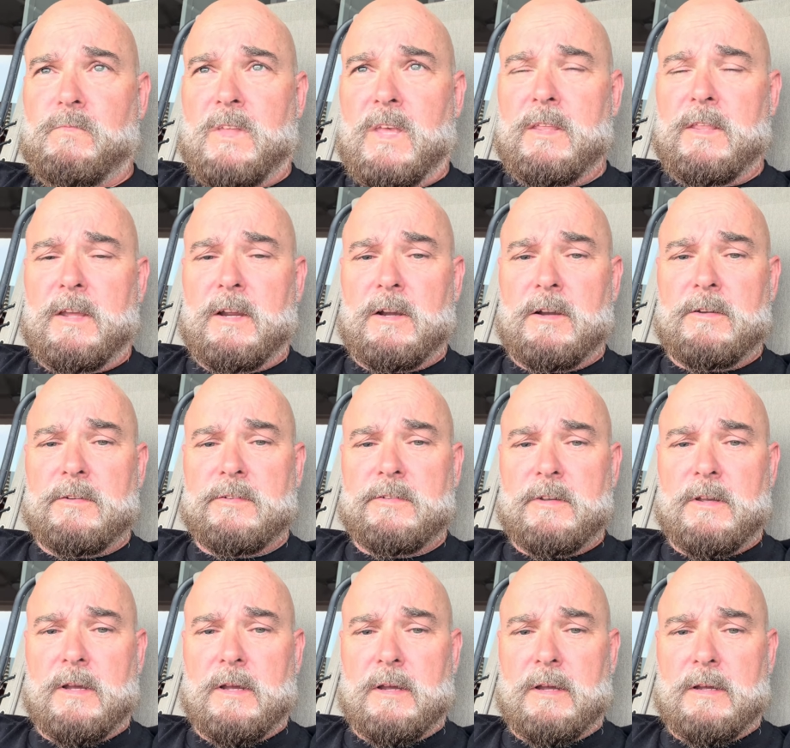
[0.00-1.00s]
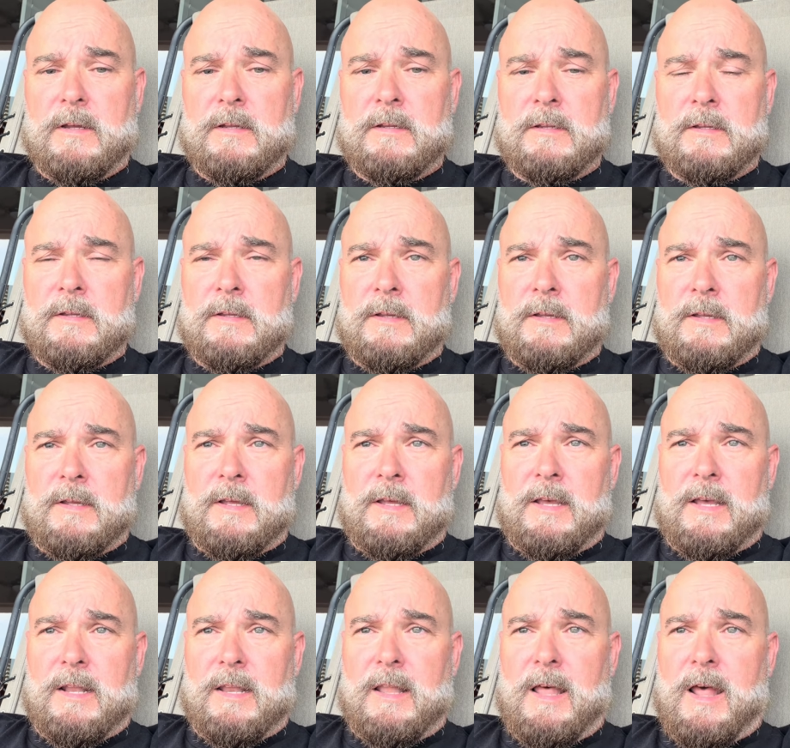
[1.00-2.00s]
There's a
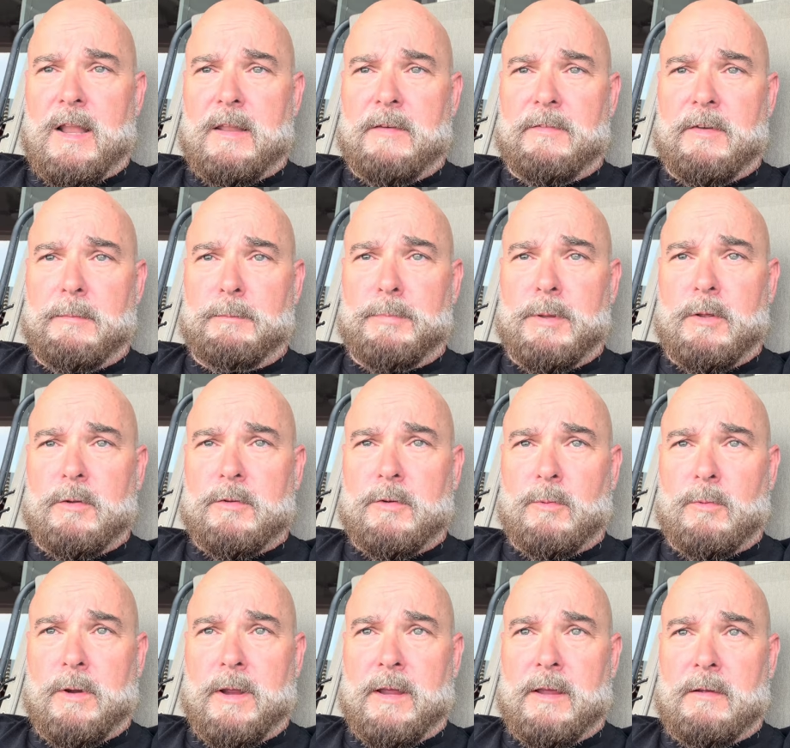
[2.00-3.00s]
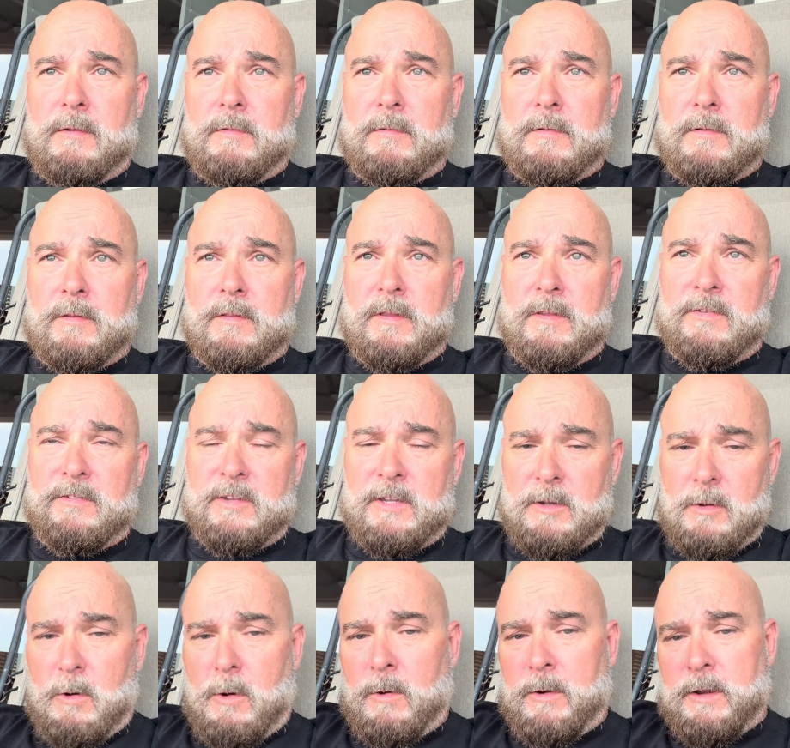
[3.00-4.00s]
lot of it built around the
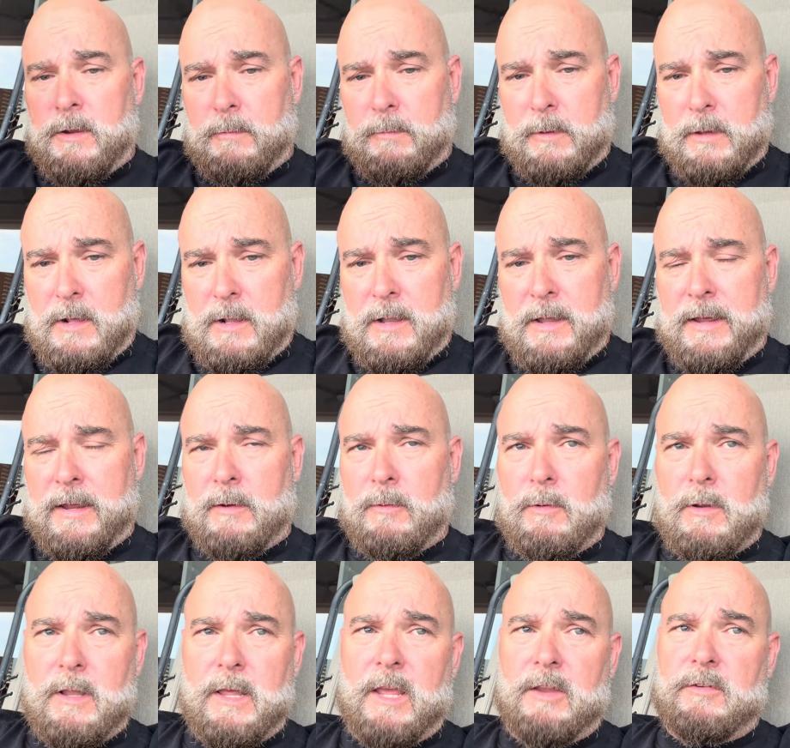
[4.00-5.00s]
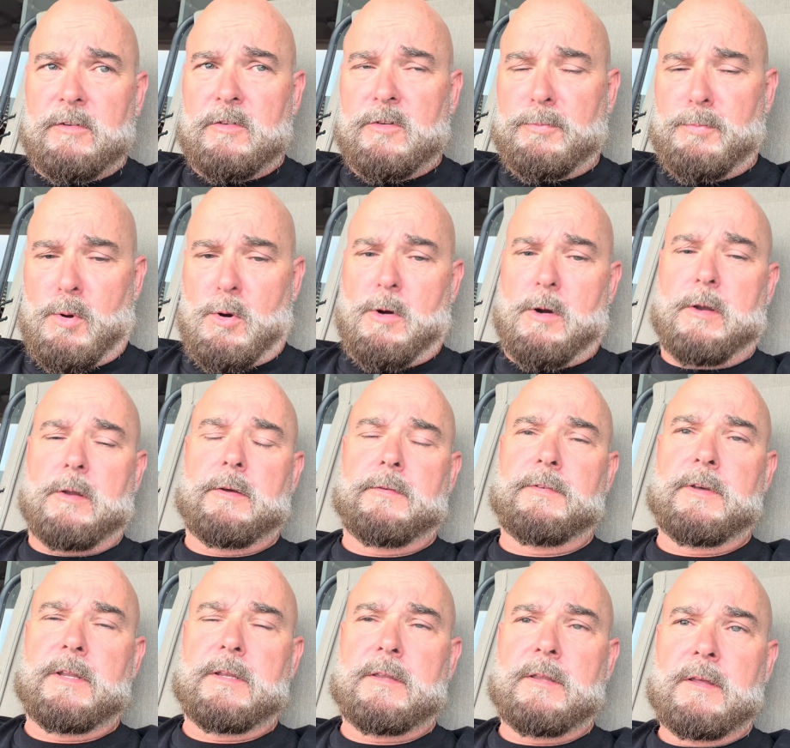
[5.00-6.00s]
CRM, the client relations part
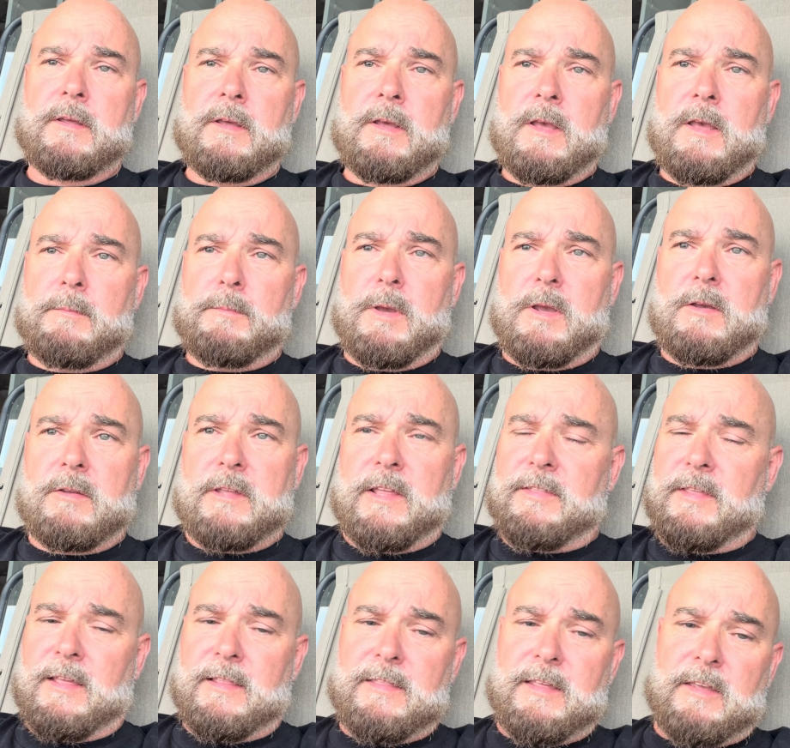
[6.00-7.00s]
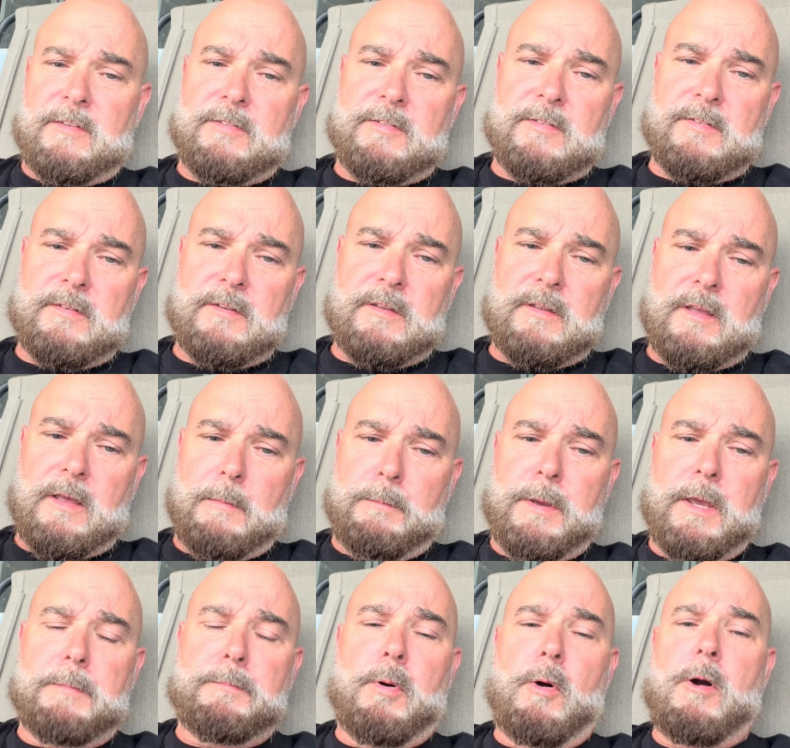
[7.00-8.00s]
of it, because I think that's a
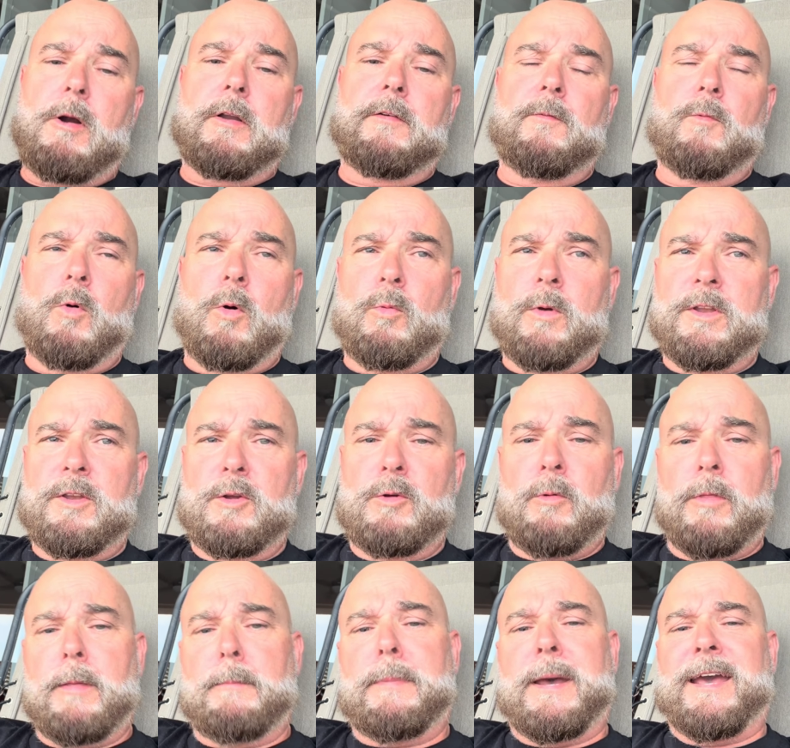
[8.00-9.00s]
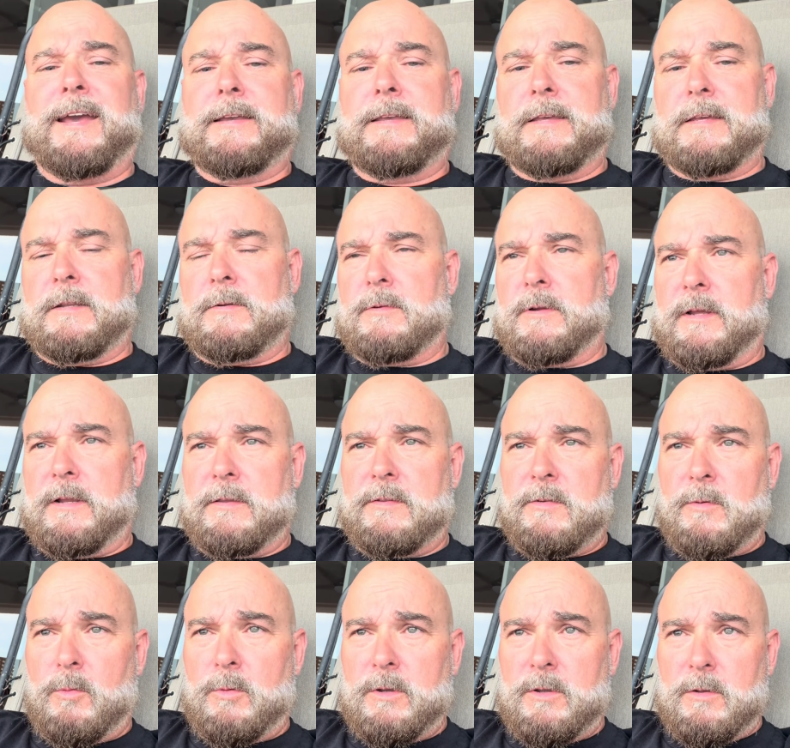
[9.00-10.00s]
big part of what we do on the back end, right?
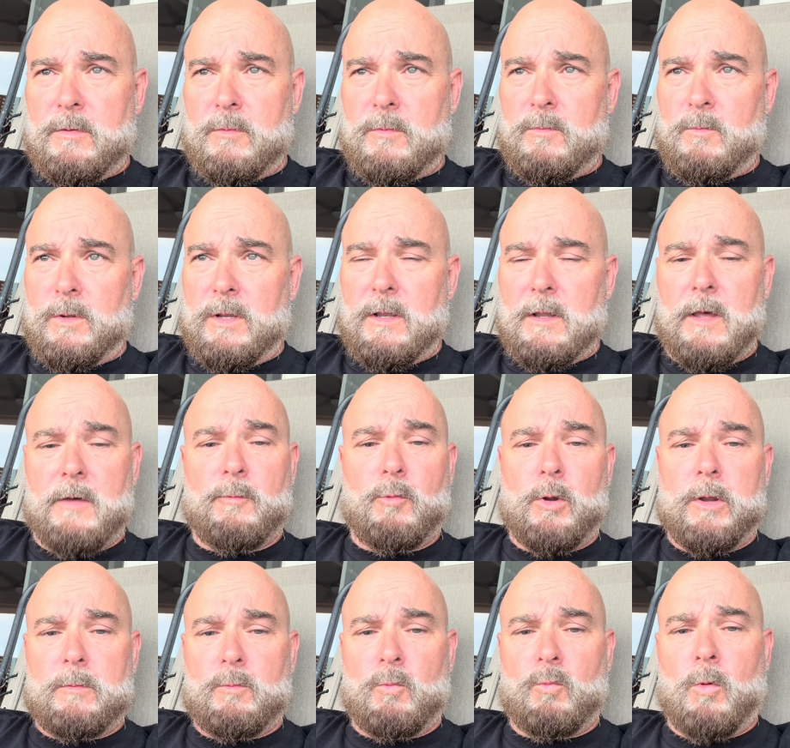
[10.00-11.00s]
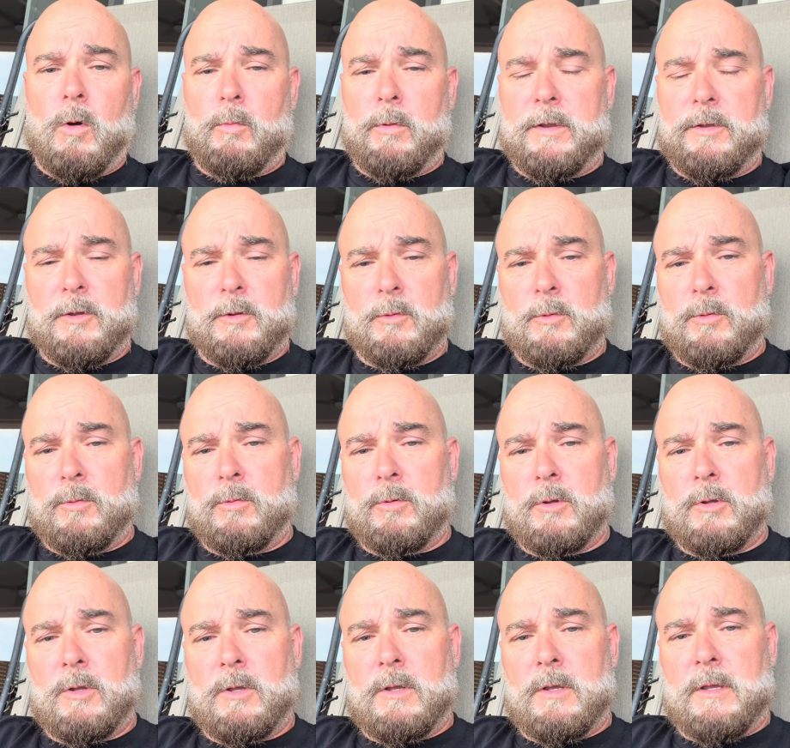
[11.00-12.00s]
So we love what we do
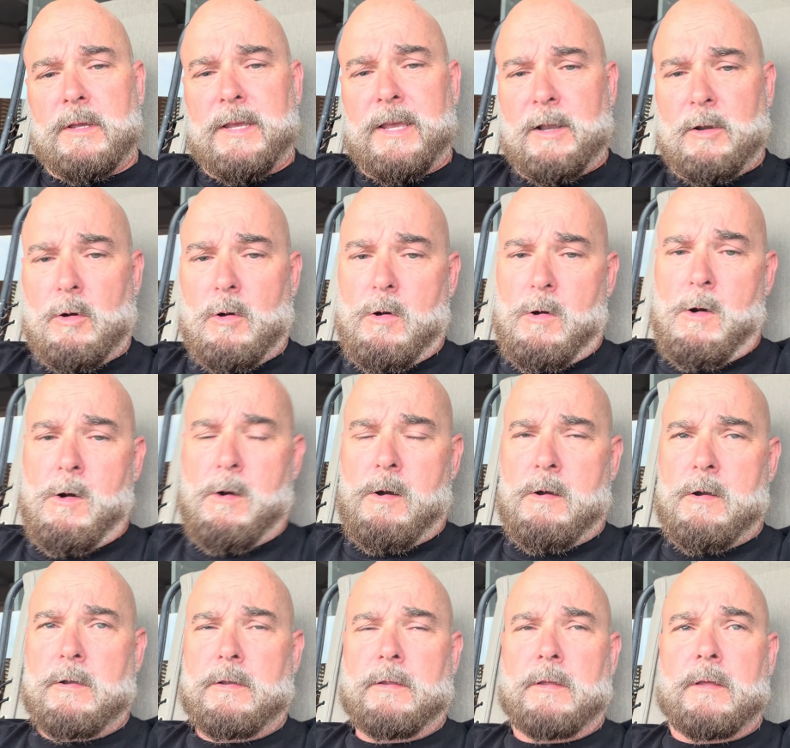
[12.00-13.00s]
in our art,